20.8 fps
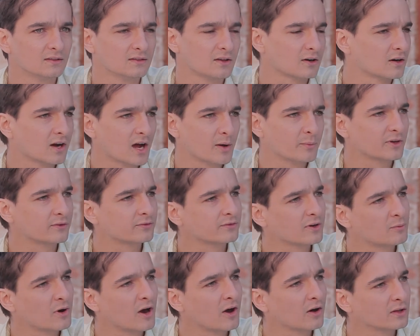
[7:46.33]
that are coming
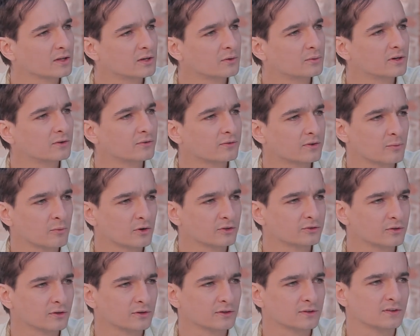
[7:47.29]
from Hollywood, from
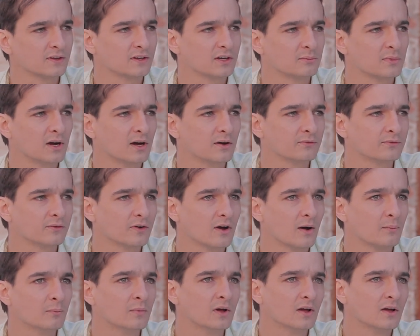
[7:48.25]
auteur cinema,
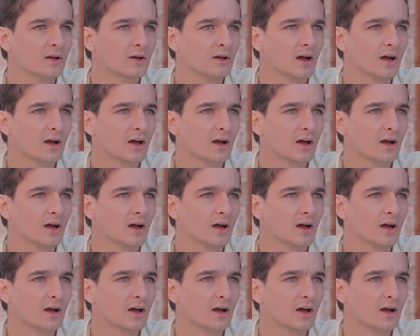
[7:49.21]
from